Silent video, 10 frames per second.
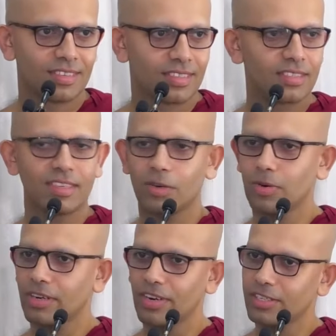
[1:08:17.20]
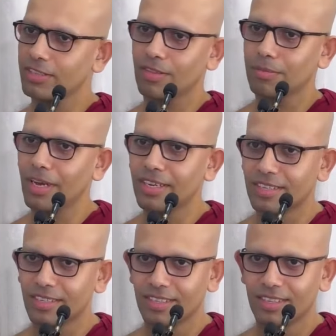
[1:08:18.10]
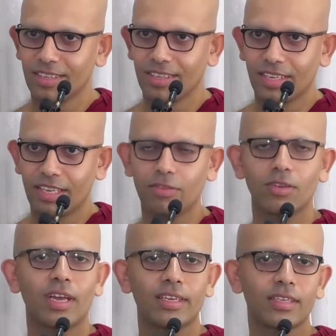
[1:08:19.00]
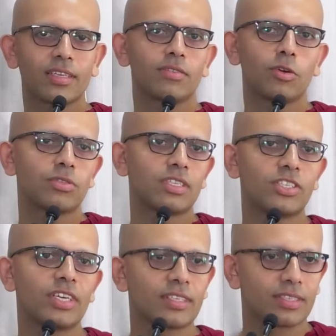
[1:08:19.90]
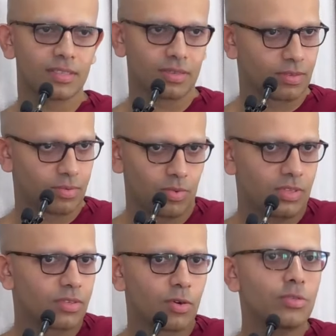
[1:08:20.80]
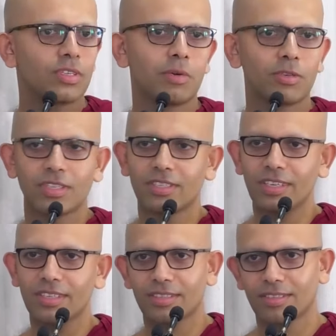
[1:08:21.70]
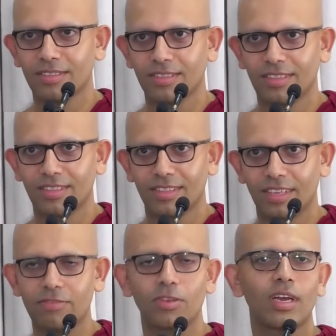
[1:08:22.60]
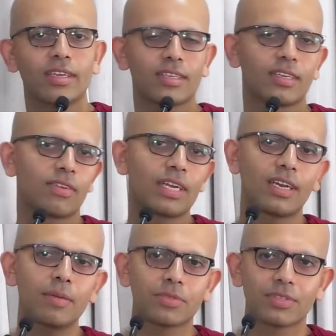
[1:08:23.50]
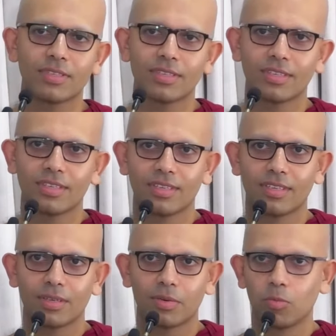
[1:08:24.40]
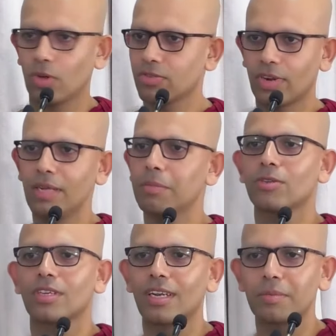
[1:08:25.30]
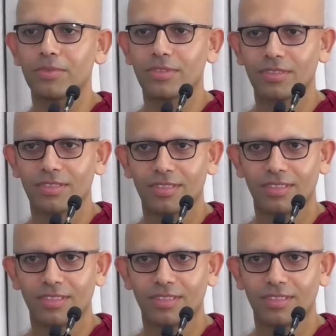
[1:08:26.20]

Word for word: These are only creations on the mind. If you like her rosy cheeks, what's rosy about her cheeks? If you like her red lips, what's red about her lips?